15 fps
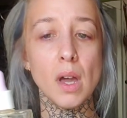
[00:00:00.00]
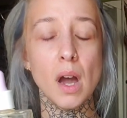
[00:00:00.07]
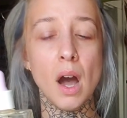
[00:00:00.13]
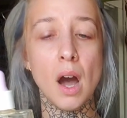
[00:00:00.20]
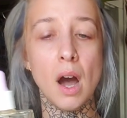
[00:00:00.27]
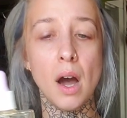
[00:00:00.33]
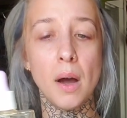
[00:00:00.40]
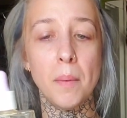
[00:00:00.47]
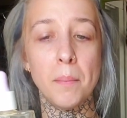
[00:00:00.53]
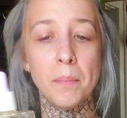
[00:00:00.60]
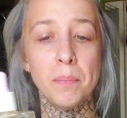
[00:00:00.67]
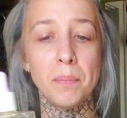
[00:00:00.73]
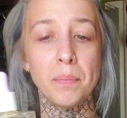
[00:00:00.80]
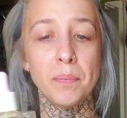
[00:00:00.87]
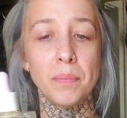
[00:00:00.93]

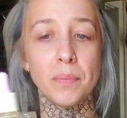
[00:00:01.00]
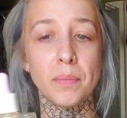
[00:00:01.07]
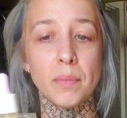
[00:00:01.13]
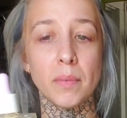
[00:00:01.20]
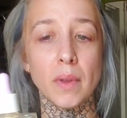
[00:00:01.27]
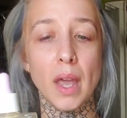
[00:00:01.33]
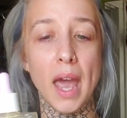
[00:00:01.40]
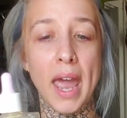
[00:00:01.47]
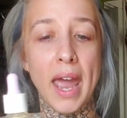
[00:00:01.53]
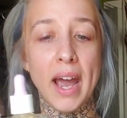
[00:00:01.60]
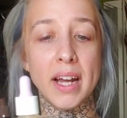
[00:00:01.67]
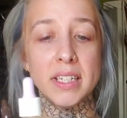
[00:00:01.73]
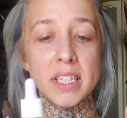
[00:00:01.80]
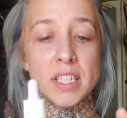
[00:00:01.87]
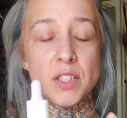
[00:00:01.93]
And
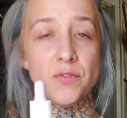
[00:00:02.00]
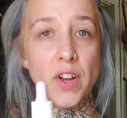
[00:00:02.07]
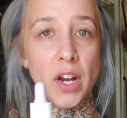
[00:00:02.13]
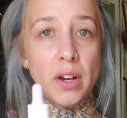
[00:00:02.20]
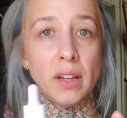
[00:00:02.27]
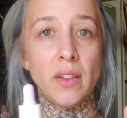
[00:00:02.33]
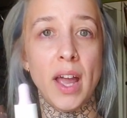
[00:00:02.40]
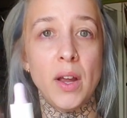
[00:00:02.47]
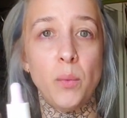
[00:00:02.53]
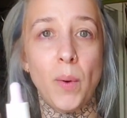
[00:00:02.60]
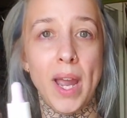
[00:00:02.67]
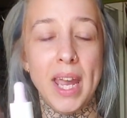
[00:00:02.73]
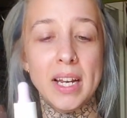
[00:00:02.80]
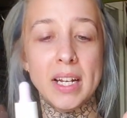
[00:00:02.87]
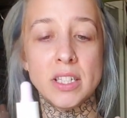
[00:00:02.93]
it's very
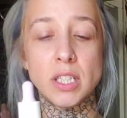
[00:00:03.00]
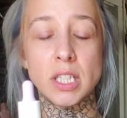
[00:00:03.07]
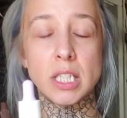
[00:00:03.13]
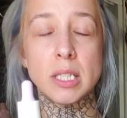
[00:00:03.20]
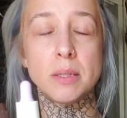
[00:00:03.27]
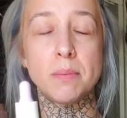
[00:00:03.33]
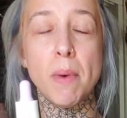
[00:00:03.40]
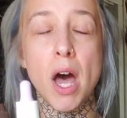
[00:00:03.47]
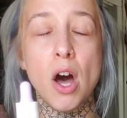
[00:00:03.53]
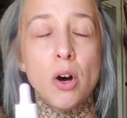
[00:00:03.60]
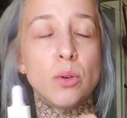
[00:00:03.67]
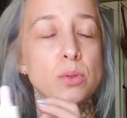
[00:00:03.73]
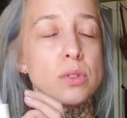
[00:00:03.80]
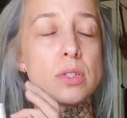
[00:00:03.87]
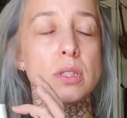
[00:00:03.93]
lightweight. It
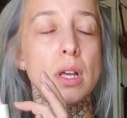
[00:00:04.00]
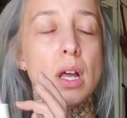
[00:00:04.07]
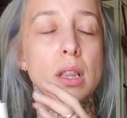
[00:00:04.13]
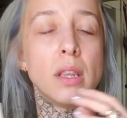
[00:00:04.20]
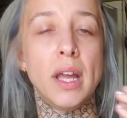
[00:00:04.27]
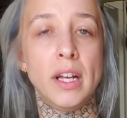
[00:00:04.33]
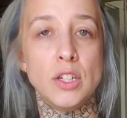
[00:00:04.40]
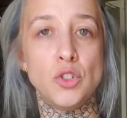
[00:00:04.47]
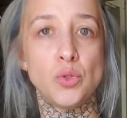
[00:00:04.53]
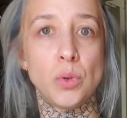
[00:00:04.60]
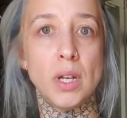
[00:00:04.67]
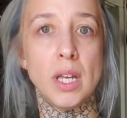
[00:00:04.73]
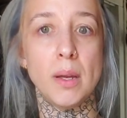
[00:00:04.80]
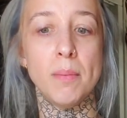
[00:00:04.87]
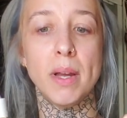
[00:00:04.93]
smells like a
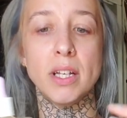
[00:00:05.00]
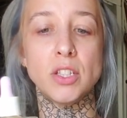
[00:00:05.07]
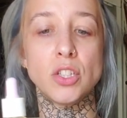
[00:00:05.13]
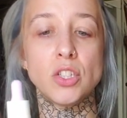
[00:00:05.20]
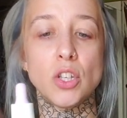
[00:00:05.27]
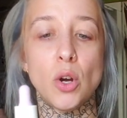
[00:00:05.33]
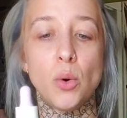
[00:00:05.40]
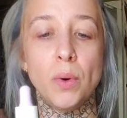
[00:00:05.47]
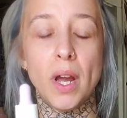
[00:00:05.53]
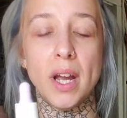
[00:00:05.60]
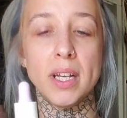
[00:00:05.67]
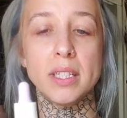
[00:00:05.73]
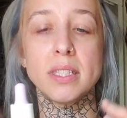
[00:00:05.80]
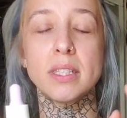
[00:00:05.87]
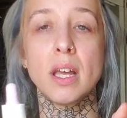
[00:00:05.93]
dream. It's so
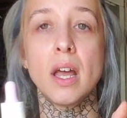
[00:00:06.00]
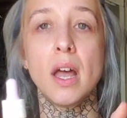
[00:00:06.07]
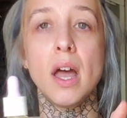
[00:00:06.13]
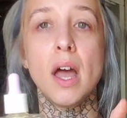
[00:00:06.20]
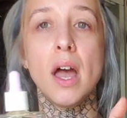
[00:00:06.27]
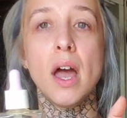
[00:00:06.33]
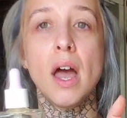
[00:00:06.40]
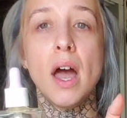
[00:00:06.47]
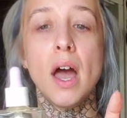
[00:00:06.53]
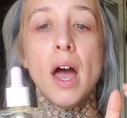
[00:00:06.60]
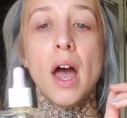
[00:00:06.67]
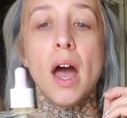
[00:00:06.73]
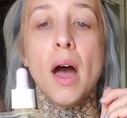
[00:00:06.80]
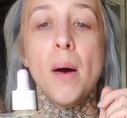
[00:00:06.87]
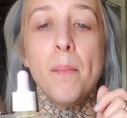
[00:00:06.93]
nice.
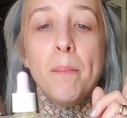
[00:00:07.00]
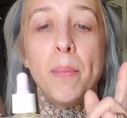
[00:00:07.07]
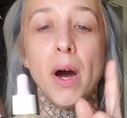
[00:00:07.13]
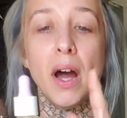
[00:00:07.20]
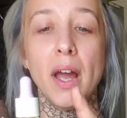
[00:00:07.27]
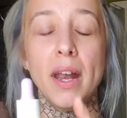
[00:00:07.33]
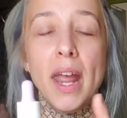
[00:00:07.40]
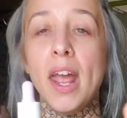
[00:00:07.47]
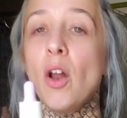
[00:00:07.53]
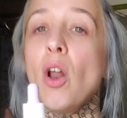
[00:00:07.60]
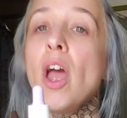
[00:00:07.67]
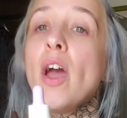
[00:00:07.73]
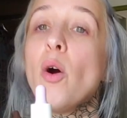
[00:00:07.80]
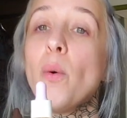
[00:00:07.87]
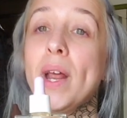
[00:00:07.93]
But,
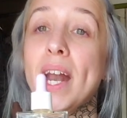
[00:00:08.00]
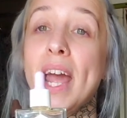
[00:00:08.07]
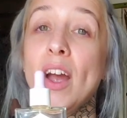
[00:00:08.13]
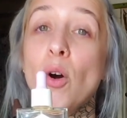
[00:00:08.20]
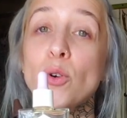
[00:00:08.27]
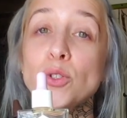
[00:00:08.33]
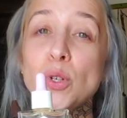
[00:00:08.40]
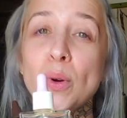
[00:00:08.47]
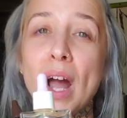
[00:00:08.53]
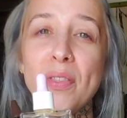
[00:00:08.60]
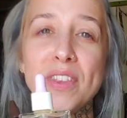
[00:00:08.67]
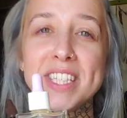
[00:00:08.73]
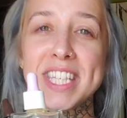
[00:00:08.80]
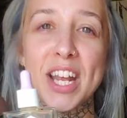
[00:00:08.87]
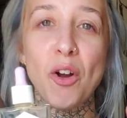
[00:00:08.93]
oh, and I also
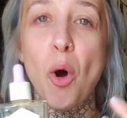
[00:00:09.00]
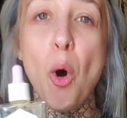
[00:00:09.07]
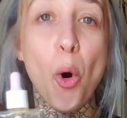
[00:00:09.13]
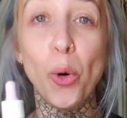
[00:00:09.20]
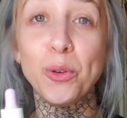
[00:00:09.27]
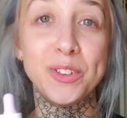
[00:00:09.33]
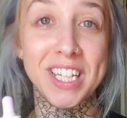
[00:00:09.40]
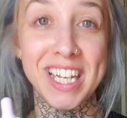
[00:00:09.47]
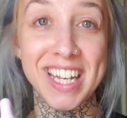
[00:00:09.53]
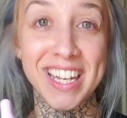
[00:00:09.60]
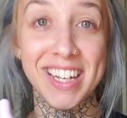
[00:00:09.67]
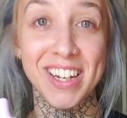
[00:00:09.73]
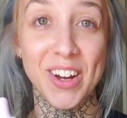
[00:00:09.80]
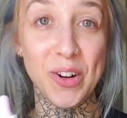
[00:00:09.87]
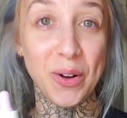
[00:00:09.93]
got this at
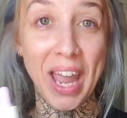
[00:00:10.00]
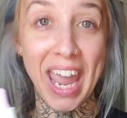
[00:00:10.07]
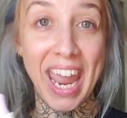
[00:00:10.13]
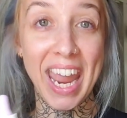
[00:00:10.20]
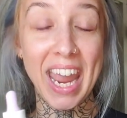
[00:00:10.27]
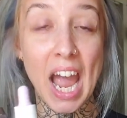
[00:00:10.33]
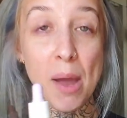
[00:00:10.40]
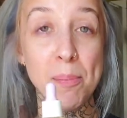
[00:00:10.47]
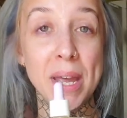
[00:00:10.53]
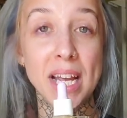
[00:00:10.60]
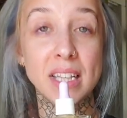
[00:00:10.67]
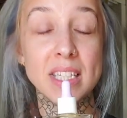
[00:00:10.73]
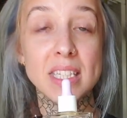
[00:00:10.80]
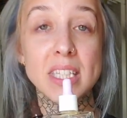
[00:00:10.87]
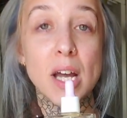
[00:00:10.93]
Aldi, okay? I
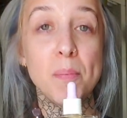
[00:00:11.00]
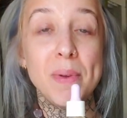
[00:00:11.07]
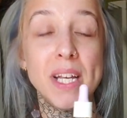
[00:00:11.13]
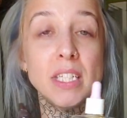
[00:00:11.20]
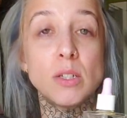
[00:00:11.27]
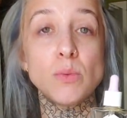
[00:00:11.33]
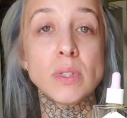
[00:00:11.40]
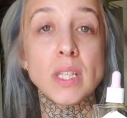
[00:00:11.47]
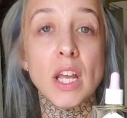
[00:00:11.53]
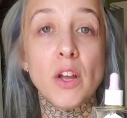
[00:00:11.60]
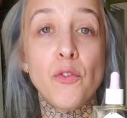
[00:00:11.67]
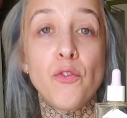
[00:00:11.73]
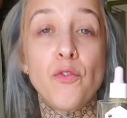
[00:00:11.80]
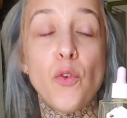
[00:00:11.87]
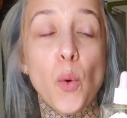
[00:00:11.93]
picked this up because it was
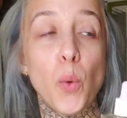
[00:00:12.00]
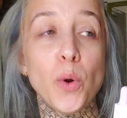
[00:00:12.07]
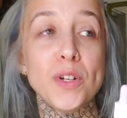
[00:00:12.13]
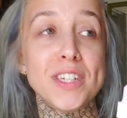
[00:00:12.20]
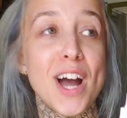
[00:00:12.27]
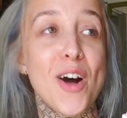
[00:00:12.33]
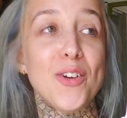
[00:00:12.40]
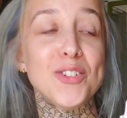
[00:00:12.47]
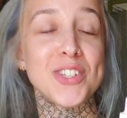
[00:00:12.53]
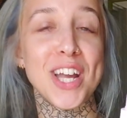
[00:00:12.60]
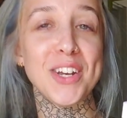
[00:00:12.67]
like $4.